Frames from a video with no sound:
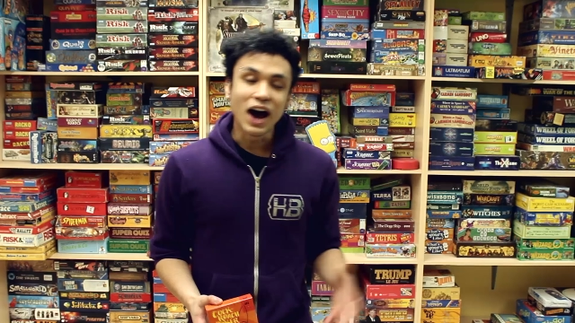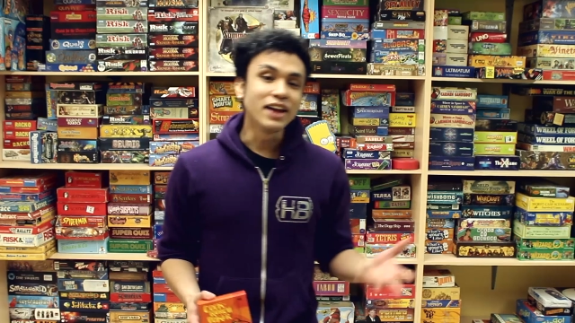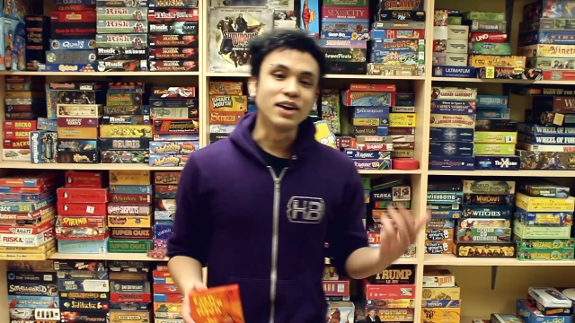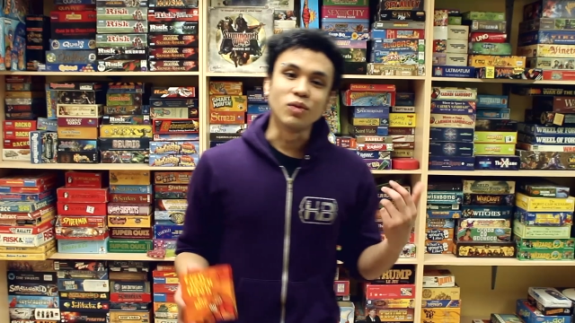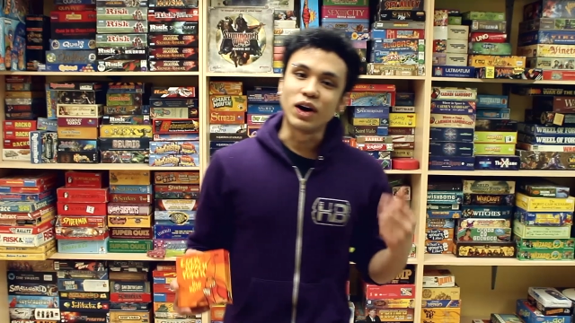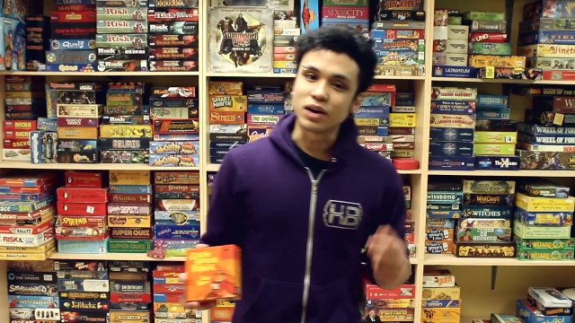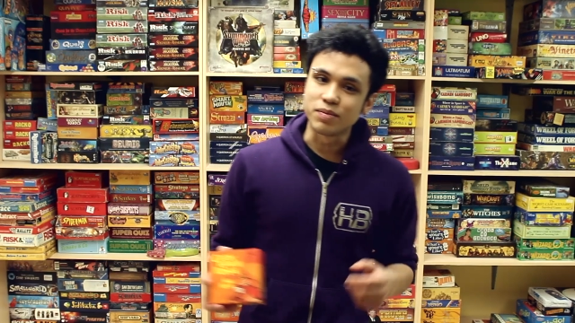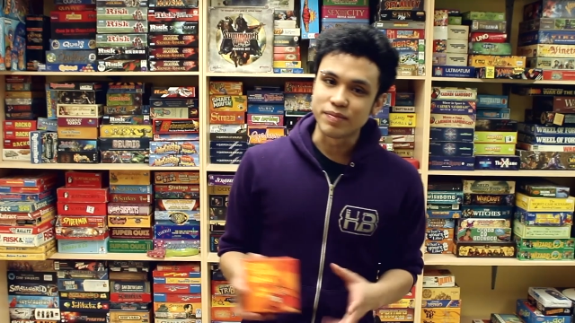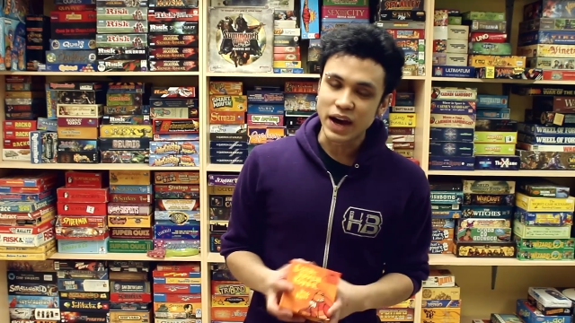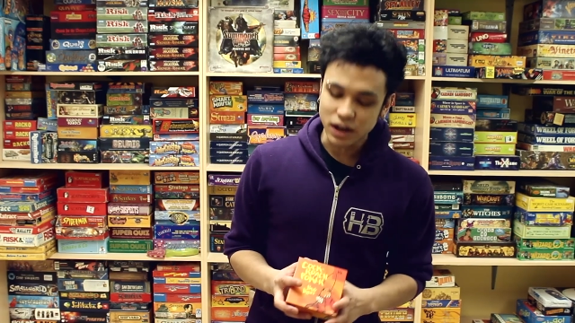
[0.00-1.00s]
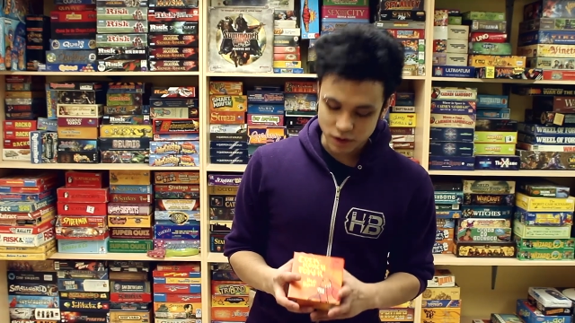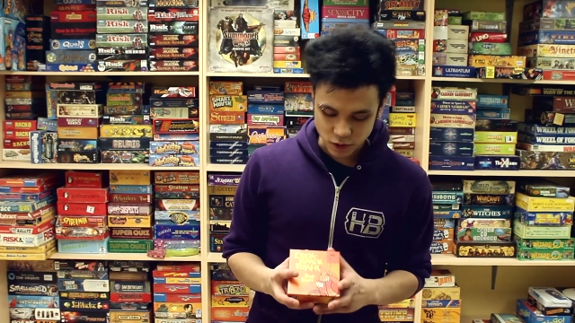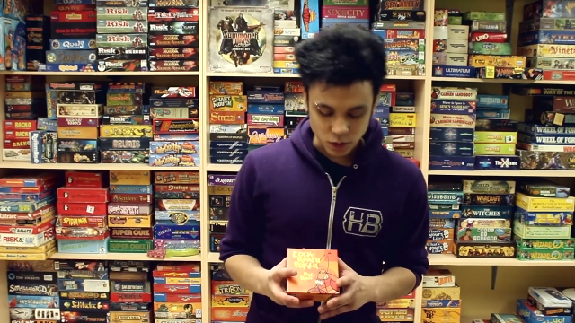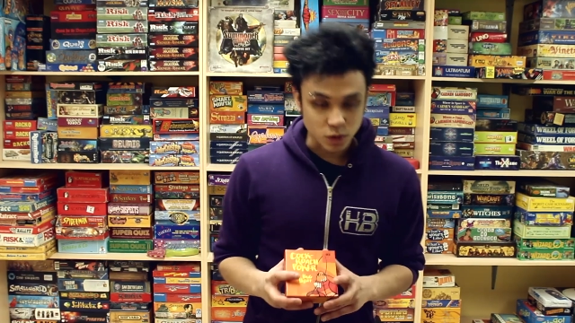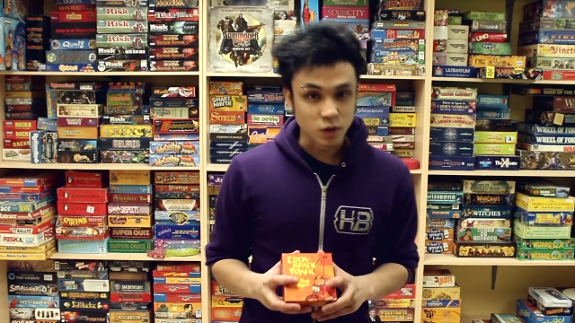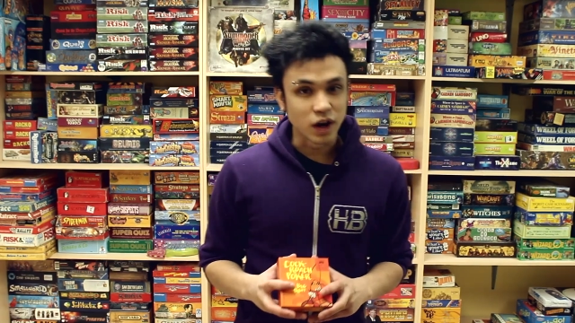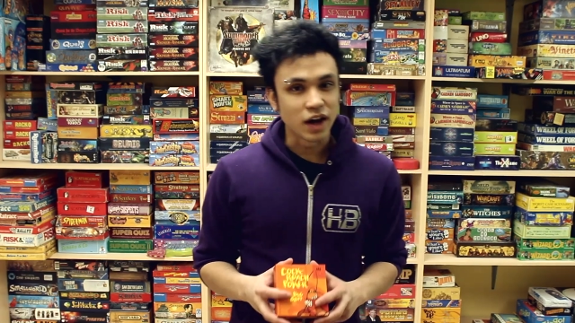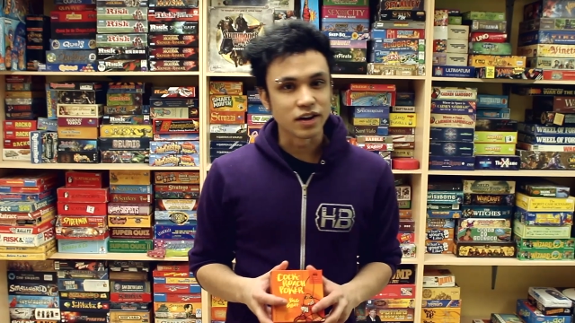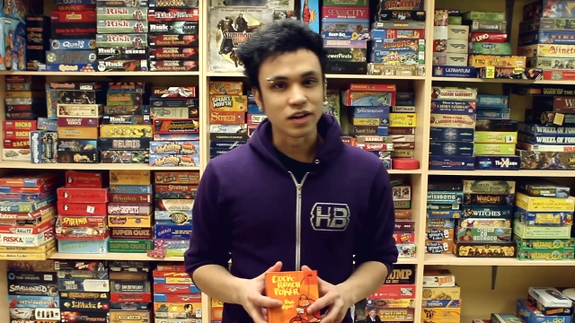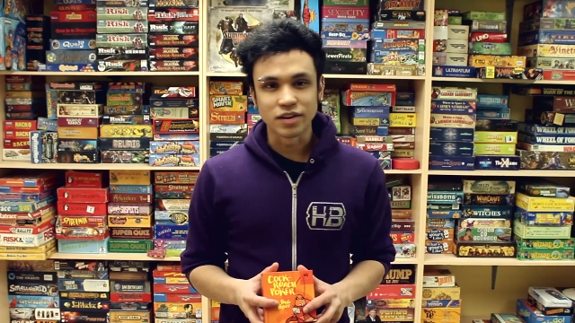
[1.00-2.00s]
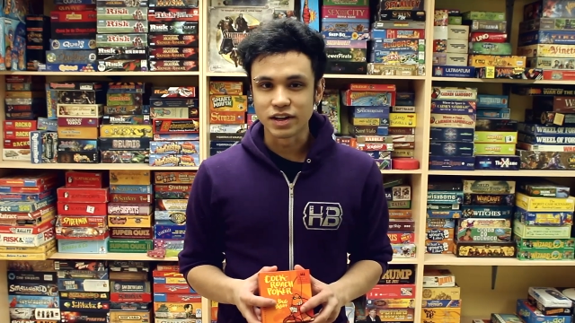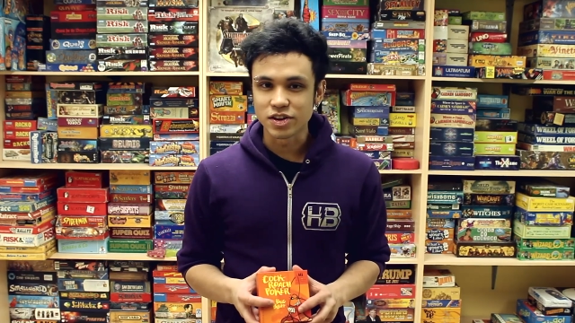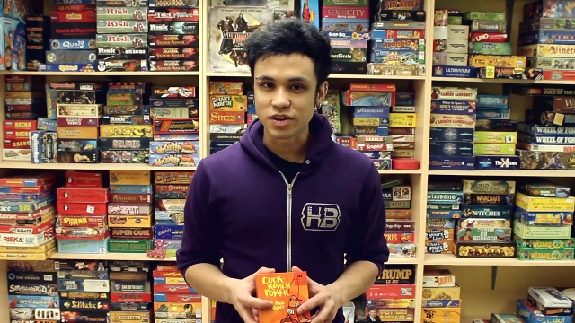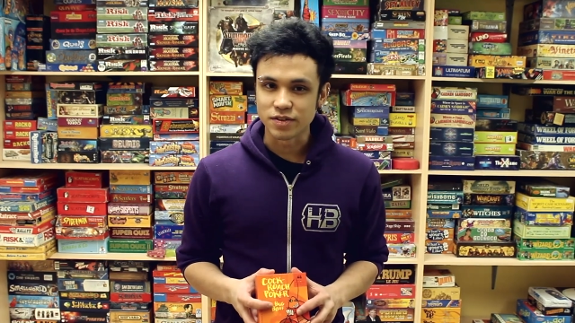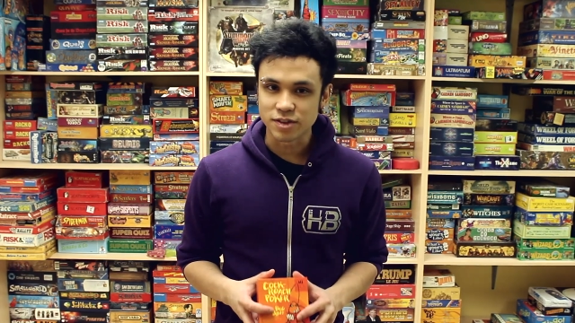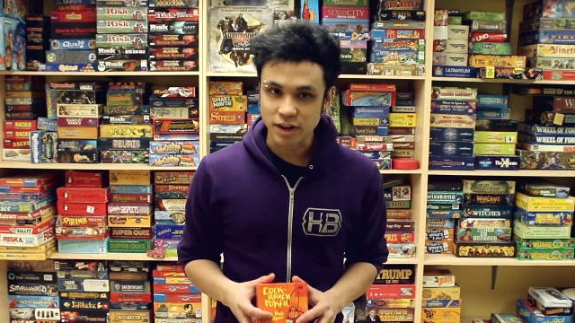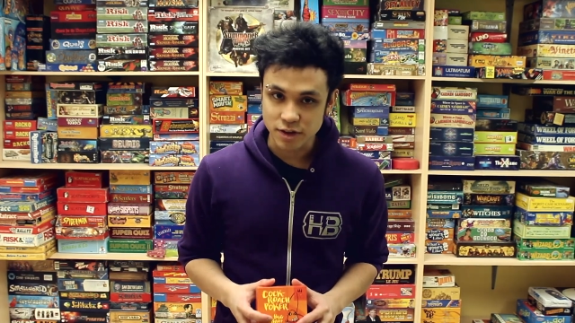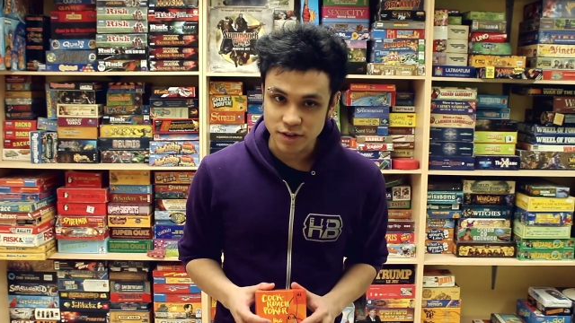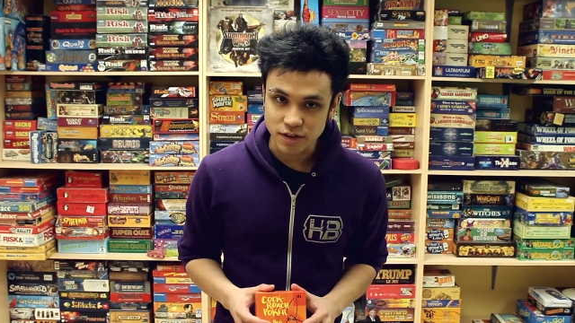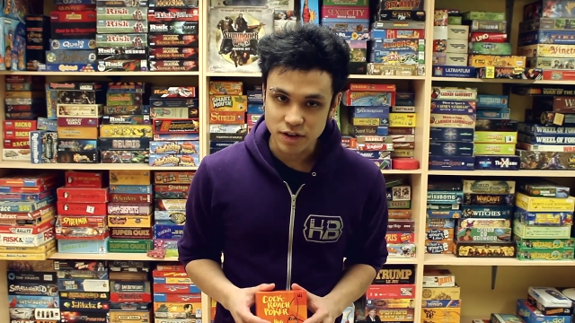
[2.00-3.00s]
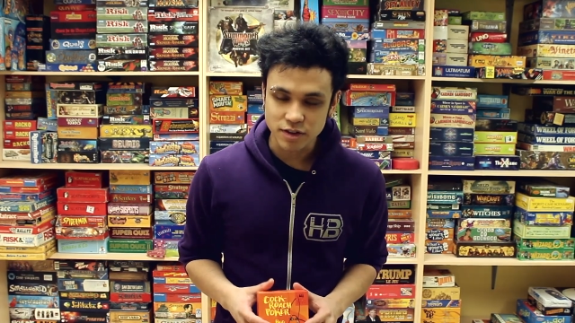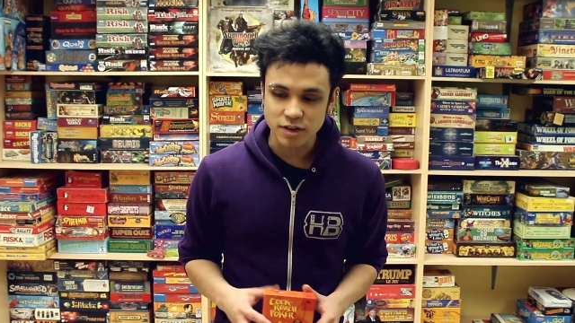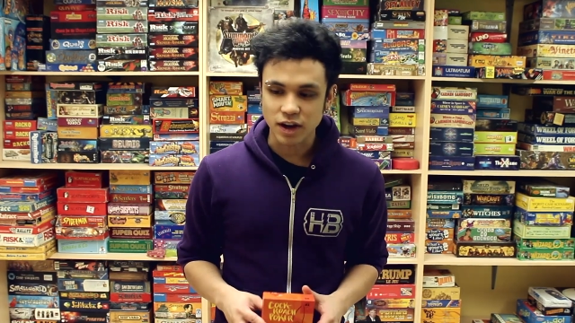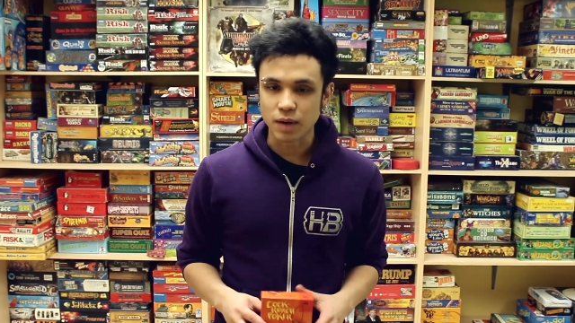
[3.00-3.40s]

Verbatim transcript: Hi there, welcome back to another edition of Snake's Favorites.